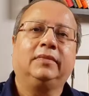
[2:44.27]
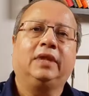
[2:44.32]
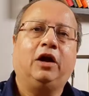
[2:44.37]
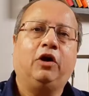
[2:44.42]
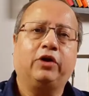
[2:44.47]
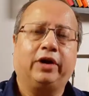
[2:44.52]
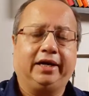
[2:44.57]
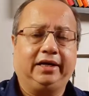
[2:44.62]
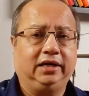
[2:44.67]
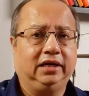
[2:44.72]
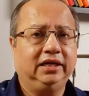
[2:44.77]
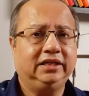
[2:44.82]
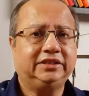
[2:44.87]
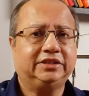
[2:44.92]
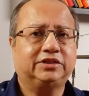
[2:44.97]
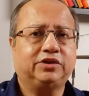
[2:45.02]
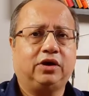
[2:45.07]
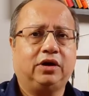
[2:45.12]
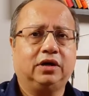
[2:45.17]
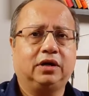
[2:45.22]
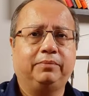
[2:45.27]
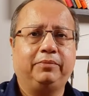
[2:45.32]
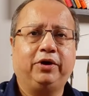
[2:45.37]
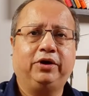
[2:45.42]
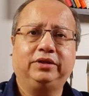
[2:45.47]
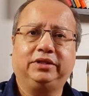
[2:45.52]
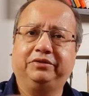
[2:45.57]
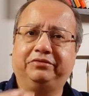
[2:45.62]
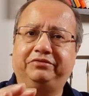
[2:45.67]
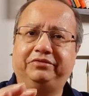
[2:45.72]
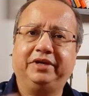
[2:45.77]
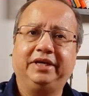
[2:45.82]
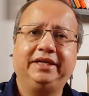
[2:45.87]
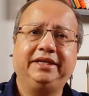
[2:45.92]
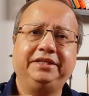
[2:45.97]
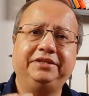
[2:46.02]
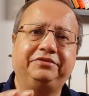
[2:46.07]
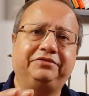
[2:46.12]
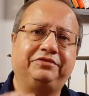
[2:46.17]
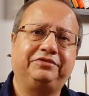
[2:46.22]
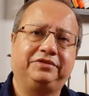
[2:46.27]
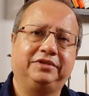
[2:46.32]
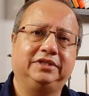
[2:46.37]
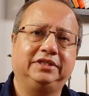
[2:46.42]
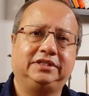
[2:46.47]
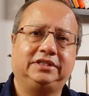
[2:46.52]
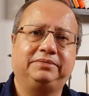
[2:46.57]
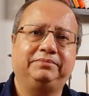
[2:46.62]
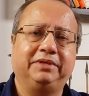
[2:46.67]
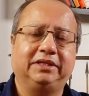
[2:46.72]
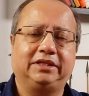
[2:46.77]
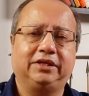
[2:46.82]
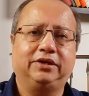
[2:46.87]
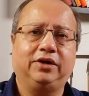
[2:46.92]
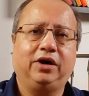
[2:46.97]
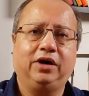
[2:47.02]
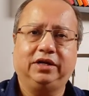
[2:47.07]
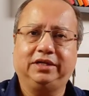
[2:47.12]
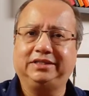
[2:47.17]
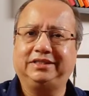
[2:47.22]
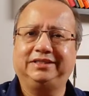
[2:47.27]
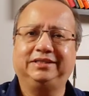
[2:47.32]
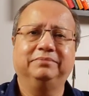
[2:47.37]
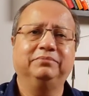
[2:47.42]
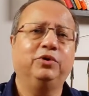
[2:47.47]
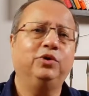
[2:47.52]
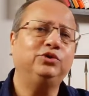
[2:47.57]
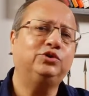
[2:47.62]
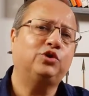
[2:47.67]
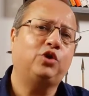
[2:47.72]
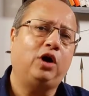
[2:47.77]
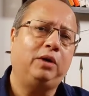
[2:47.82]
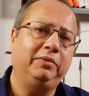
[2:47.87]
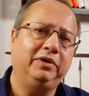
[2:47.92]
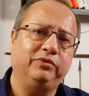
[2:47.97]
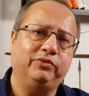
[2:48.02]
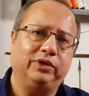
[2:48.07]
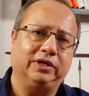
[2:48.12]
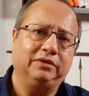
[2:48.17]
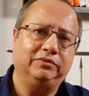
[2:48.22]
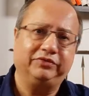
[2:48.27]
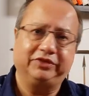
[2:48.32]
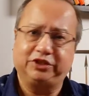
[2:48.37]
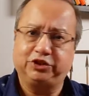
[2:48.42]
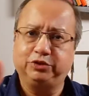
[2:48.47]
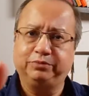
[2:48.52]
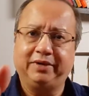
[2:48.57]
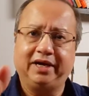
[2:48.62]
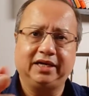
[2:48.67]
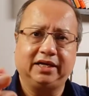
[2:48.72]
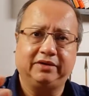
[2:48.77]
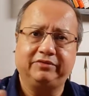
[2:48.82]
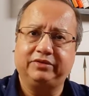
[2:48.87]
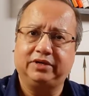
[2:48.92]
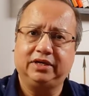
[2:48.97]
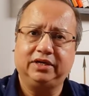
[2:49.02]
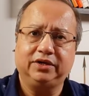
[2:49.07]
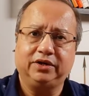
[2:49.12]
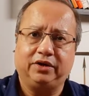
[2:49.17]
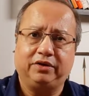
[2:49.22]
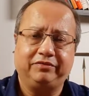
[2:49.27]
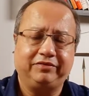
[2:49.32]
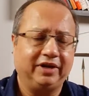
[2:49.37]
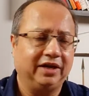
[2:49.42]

All right, let's talk about the very first methodology, the most common one, which you might have heard of.